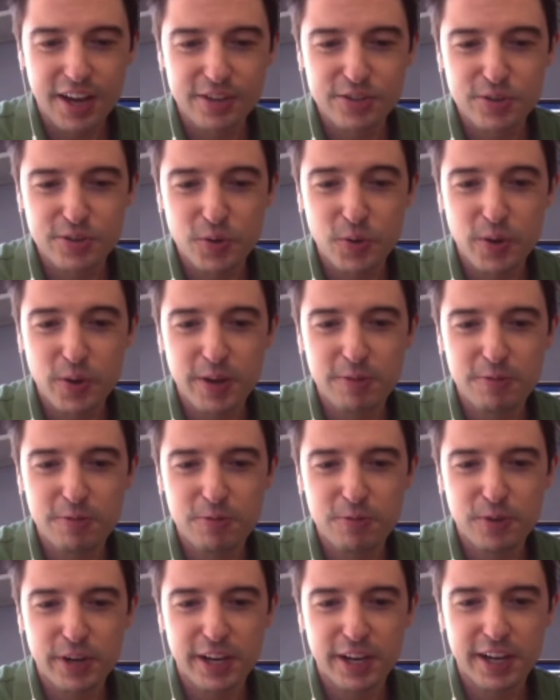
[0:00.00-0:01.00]
So
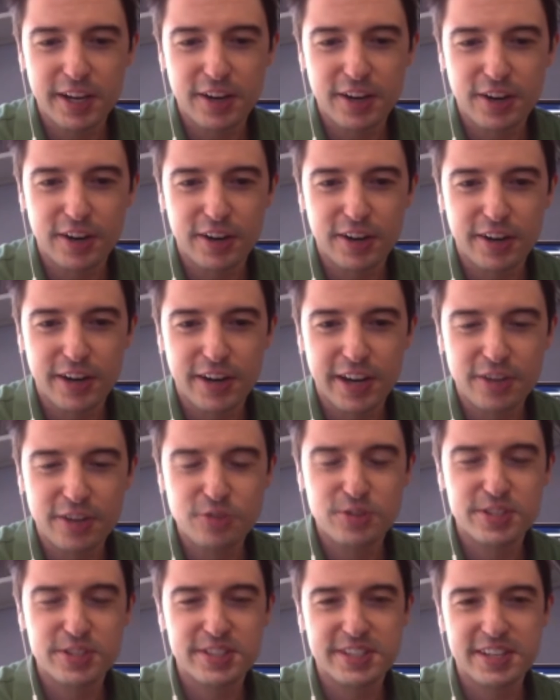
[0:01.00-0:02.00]
if we are
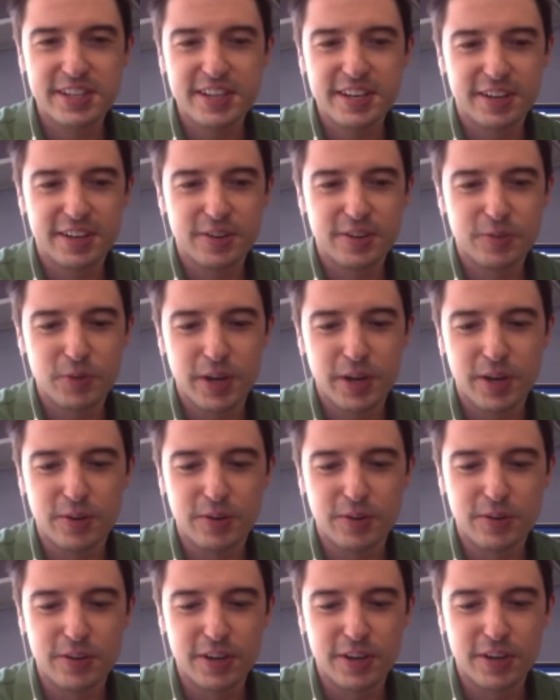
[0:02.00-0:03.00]
interested
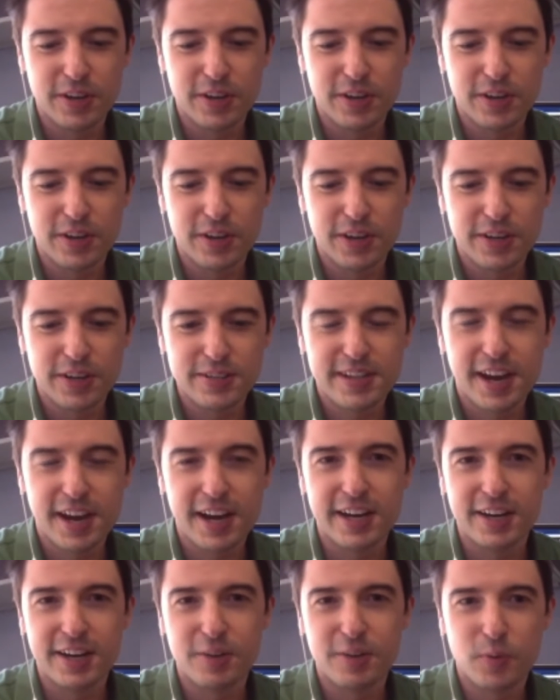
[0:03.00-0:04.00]
in
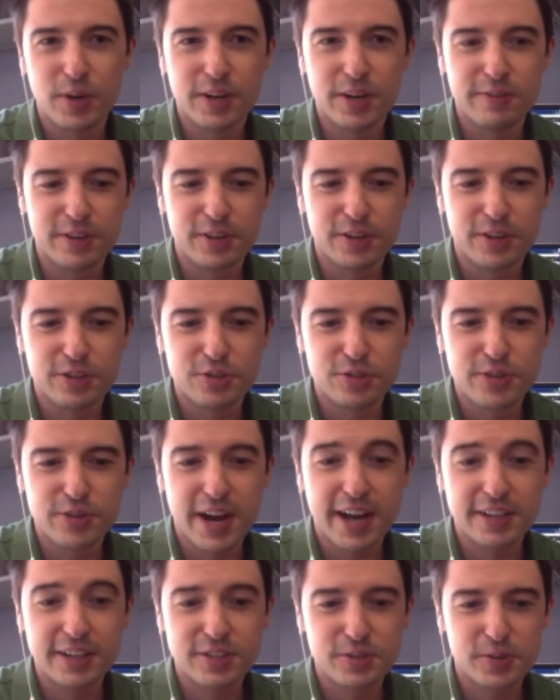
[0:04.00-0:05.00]
signing one of your
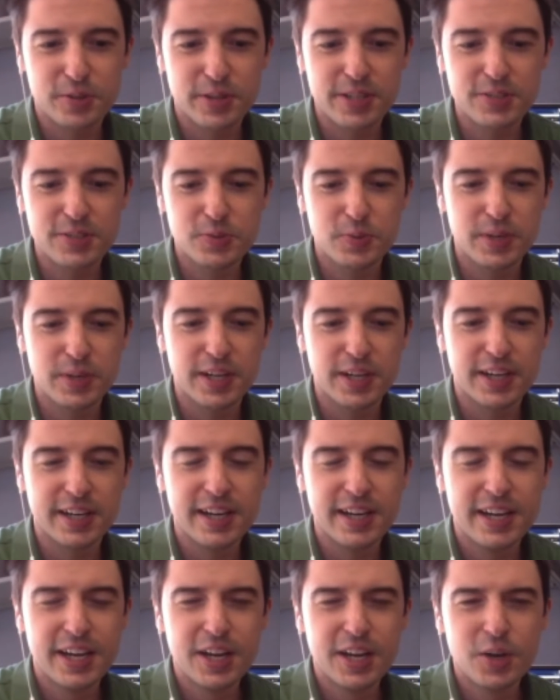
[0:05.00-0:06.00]
tracks to us,
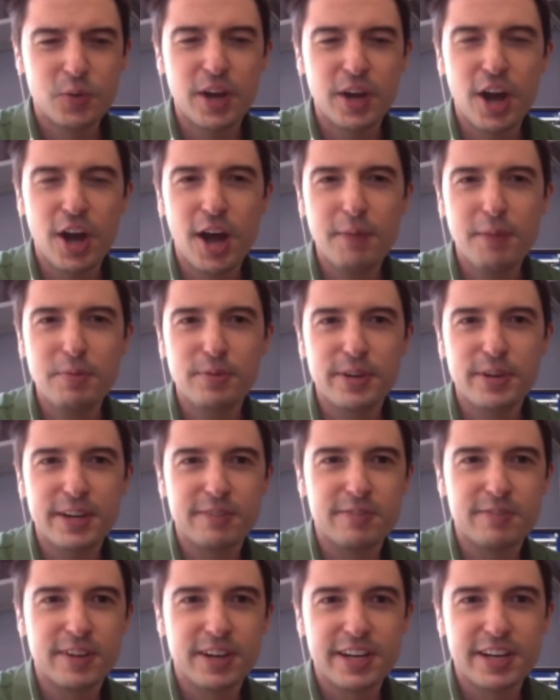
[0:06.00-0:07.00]
we
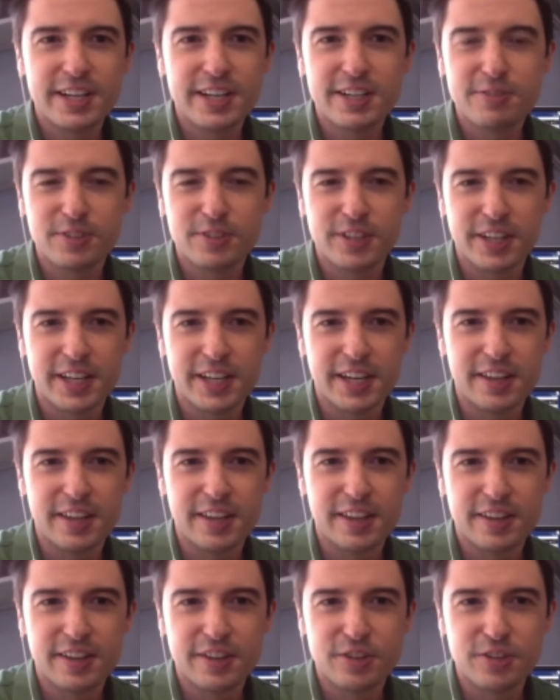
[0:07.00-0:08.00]
operate very differently
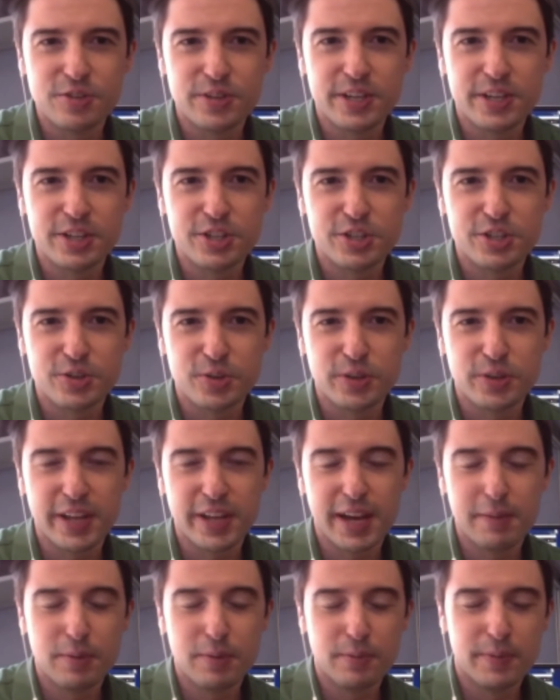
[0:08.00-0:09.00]
than the traditional
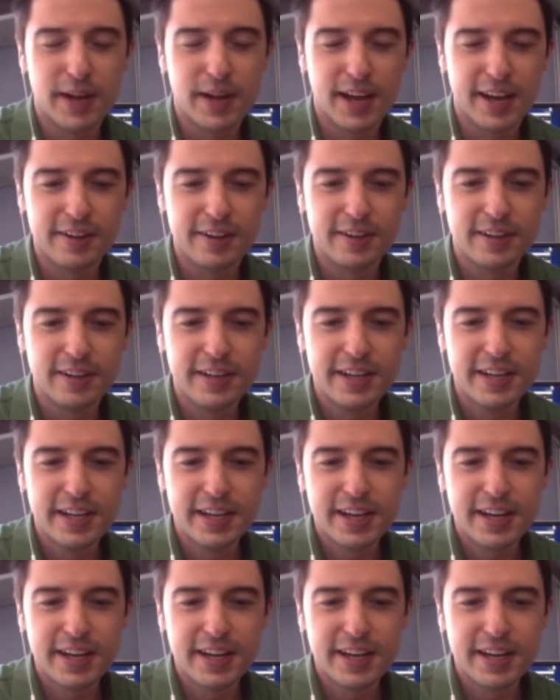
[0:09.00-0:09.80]
label model.